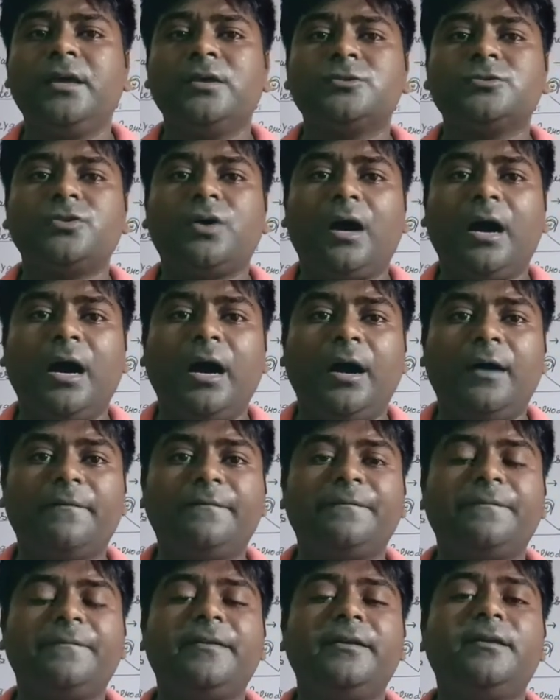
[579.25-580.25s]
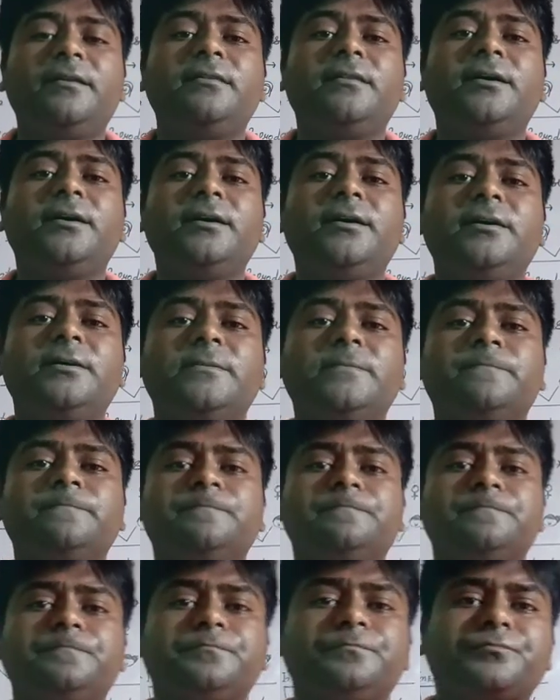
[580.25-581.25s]
So after
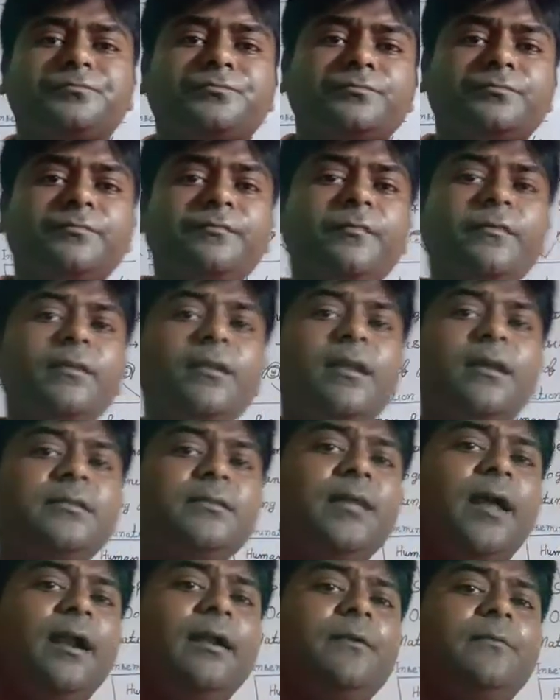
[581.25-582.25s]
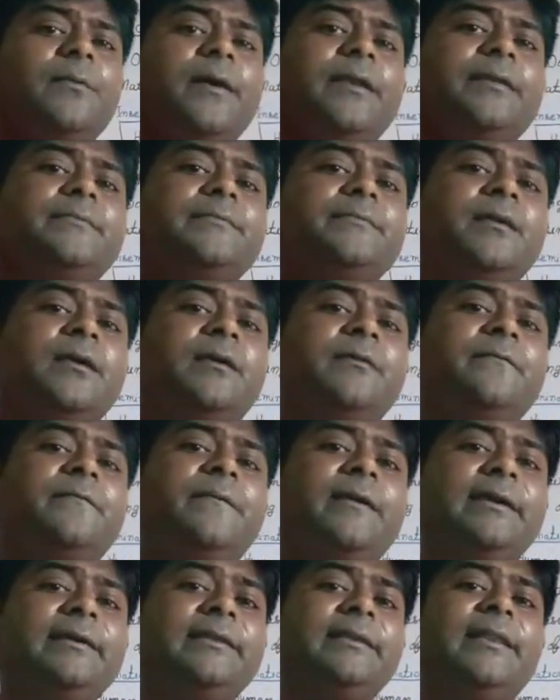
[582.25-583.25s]
that one
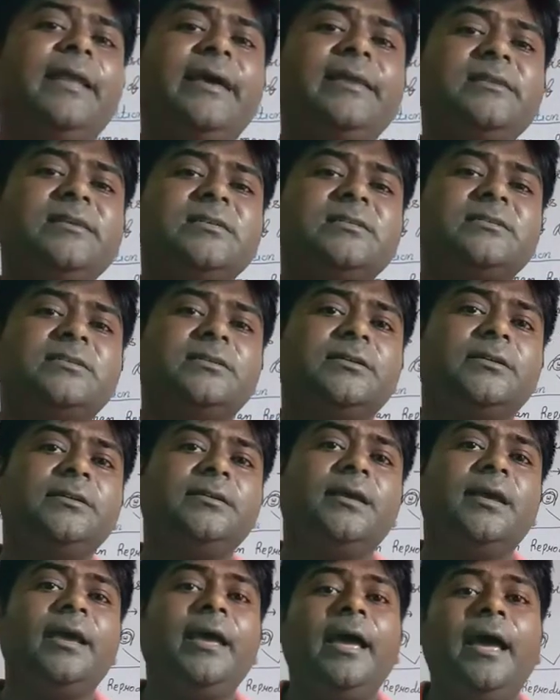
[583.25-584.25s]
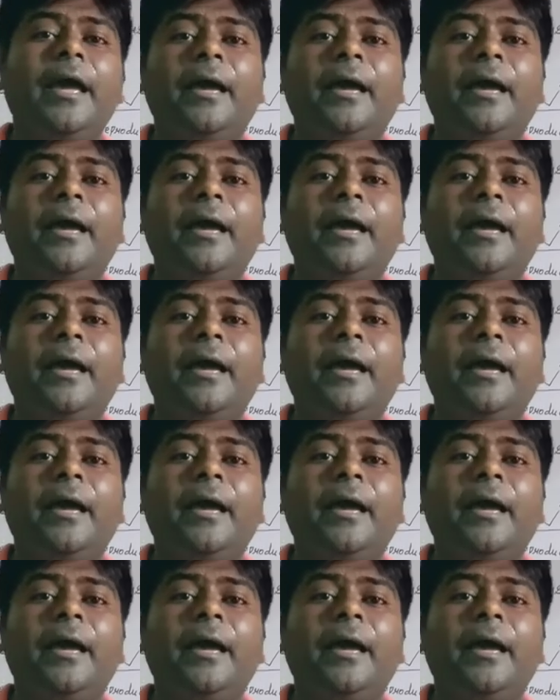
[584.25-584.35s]
fertilization,